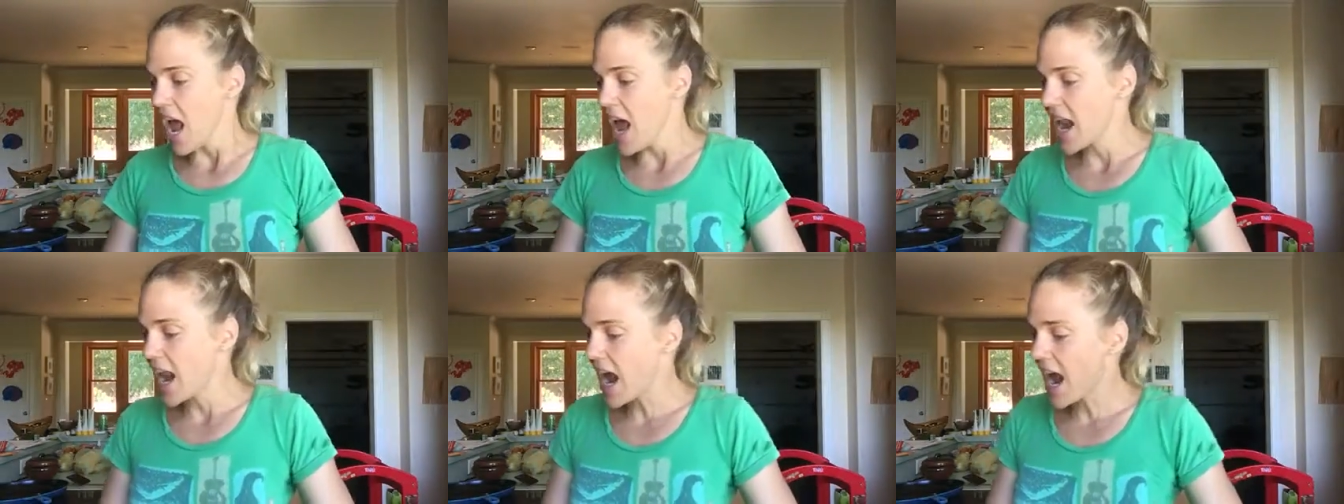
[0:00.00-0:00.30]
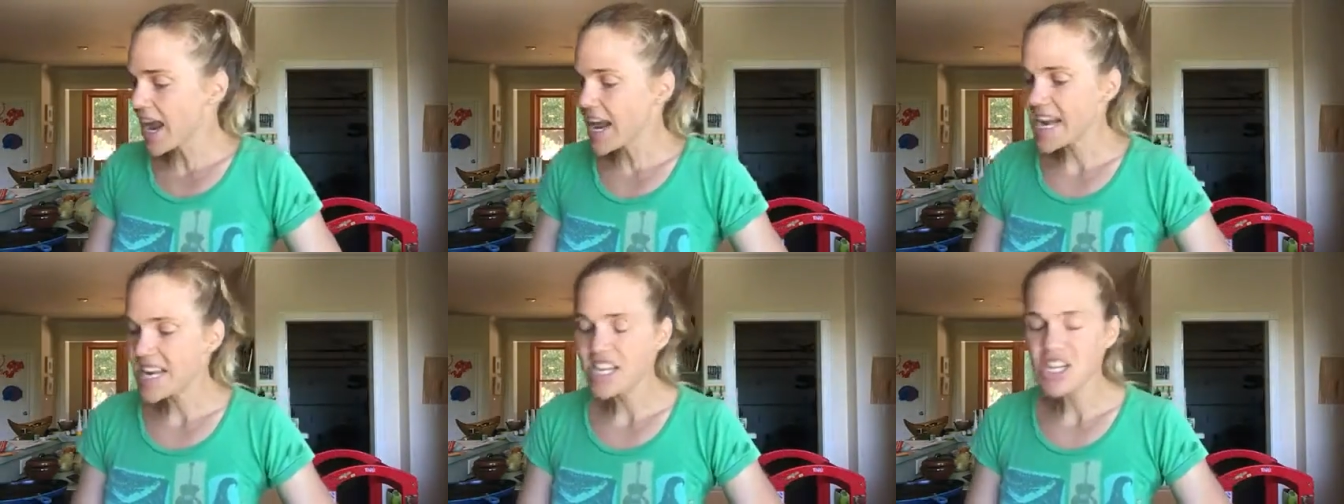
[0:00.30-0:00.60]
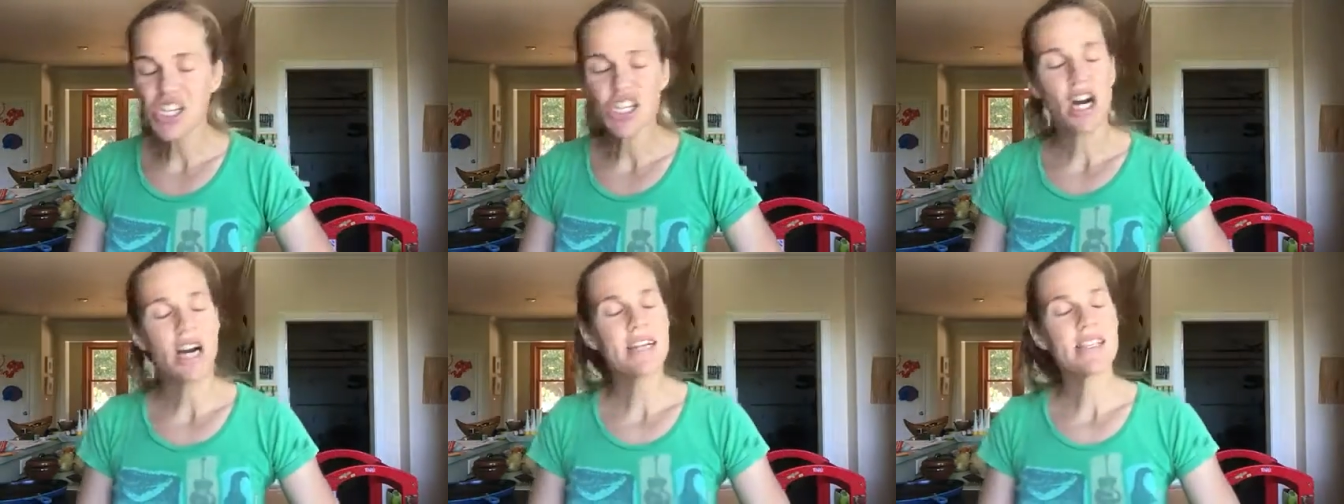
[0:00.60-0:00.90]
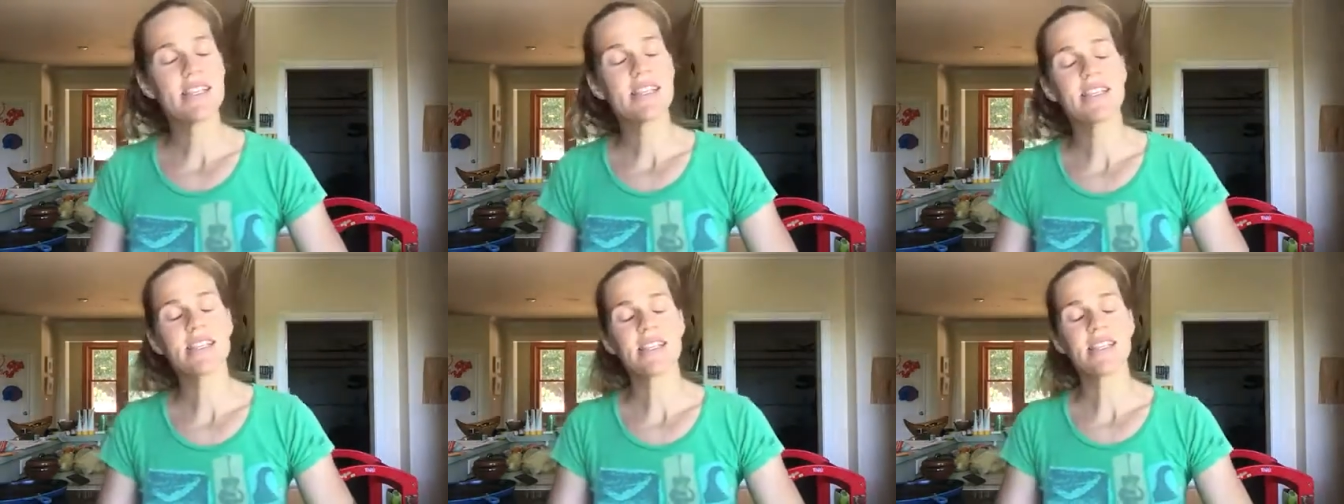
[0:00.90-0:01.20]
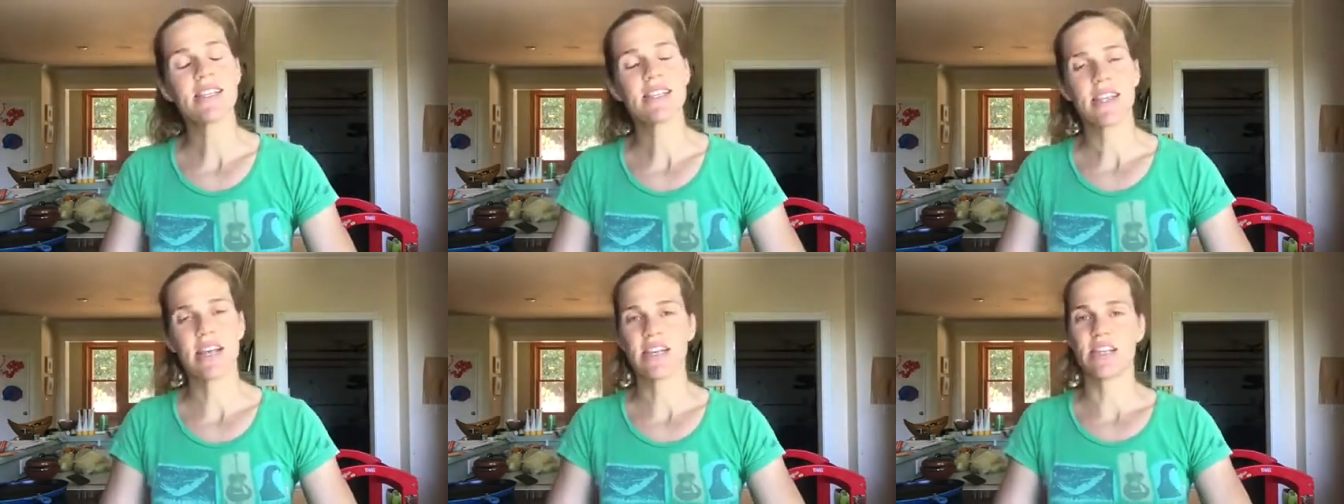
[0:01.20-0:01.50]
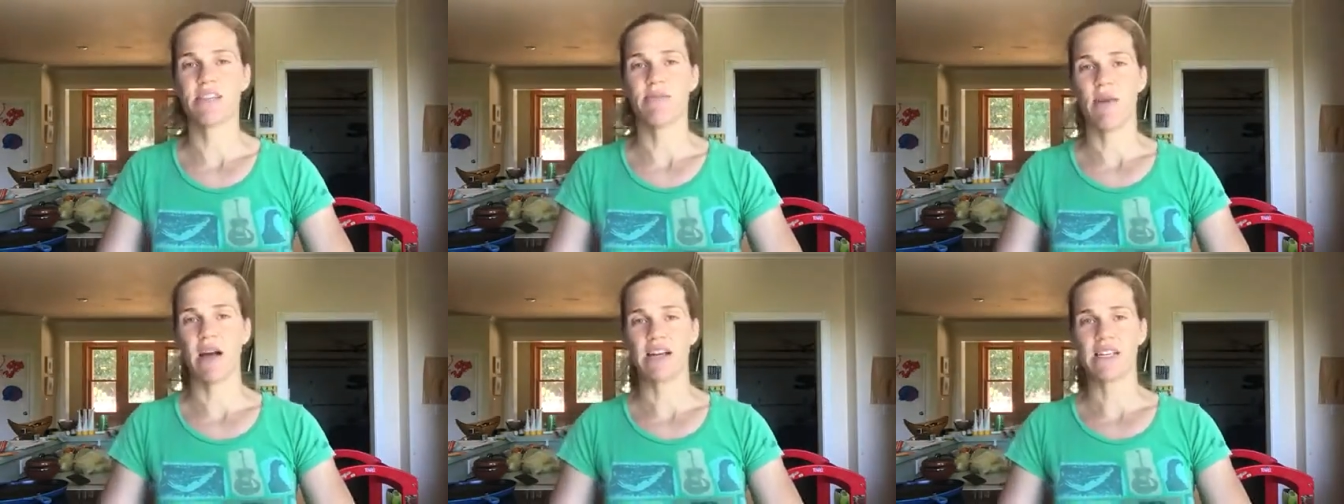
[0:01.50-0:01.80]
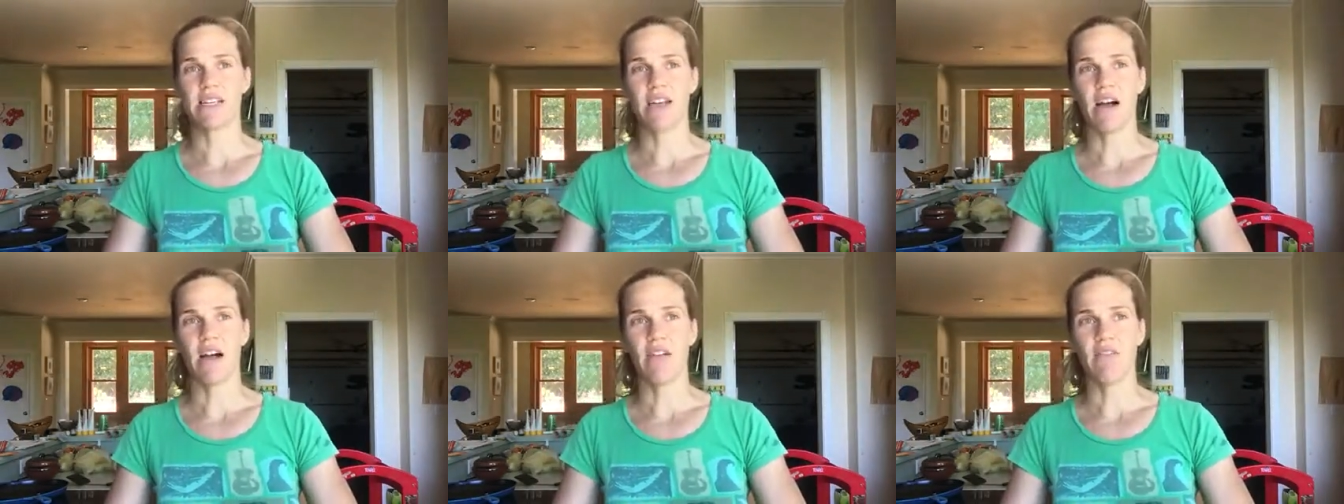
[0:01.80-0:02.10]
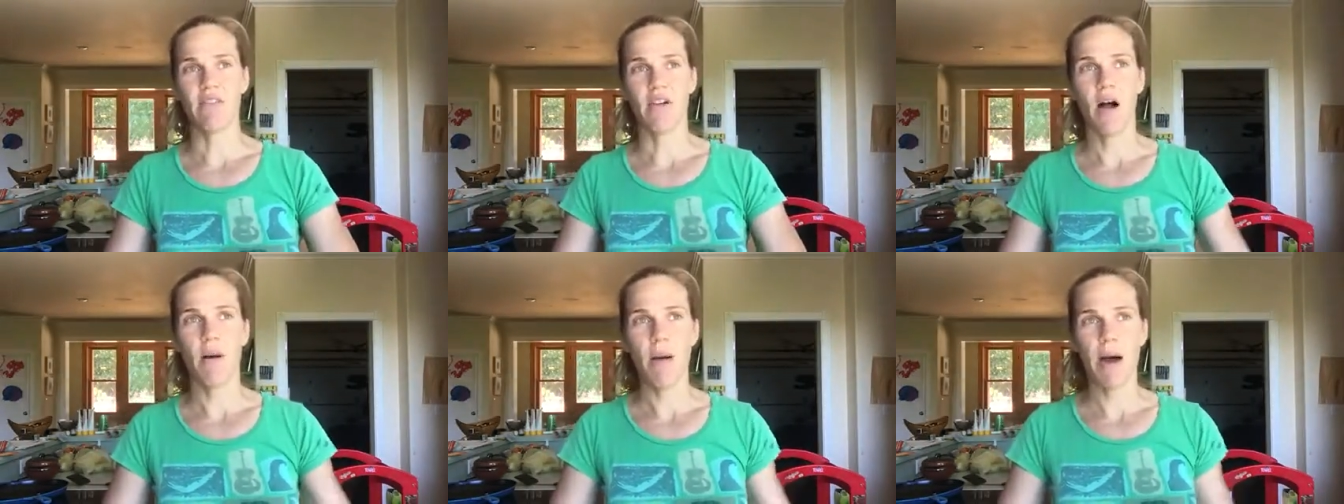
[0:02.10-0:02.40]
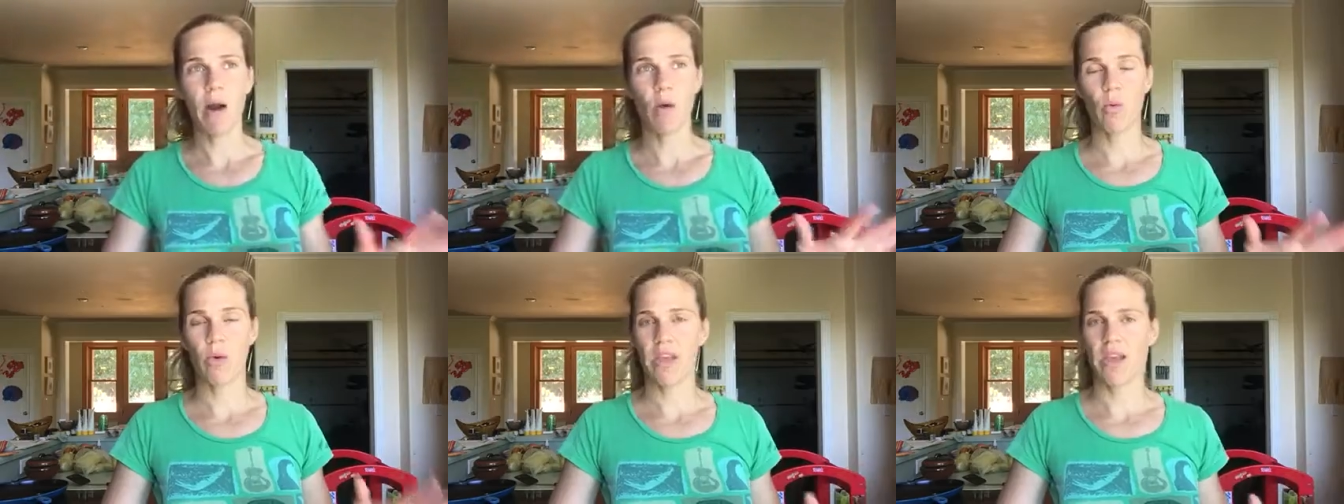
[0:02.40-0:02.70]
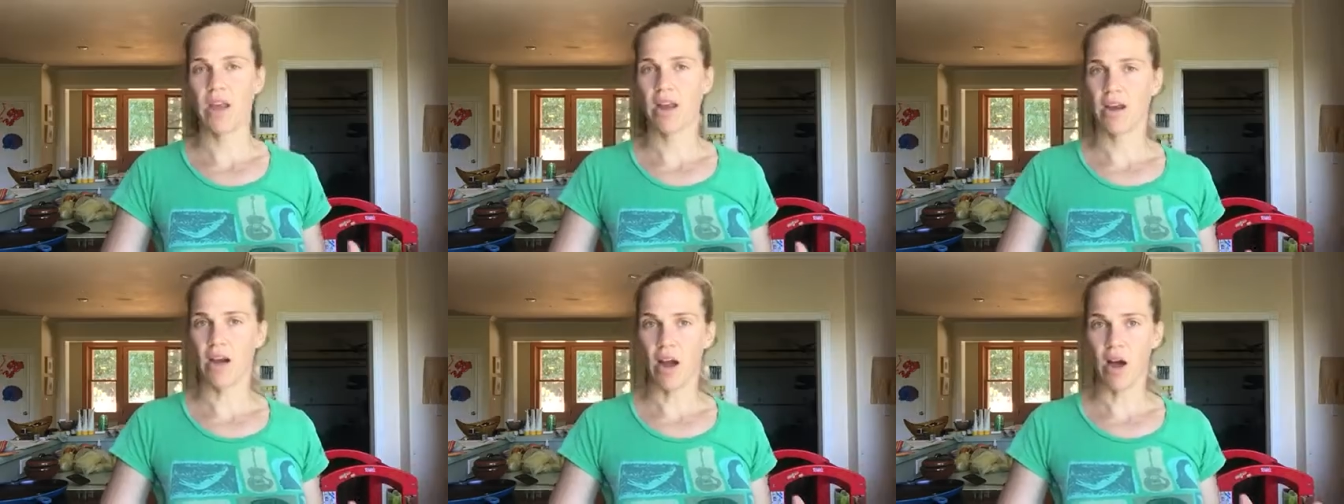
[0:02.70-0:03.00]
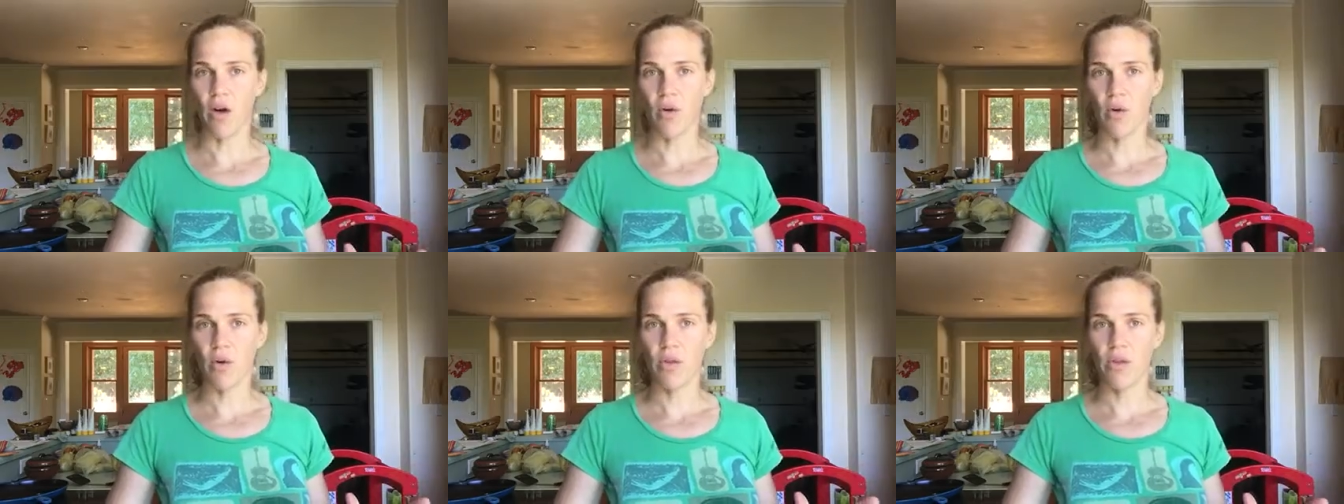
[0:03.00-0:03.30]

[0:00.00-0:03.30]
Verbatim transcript: And I had just said to myself about a week ago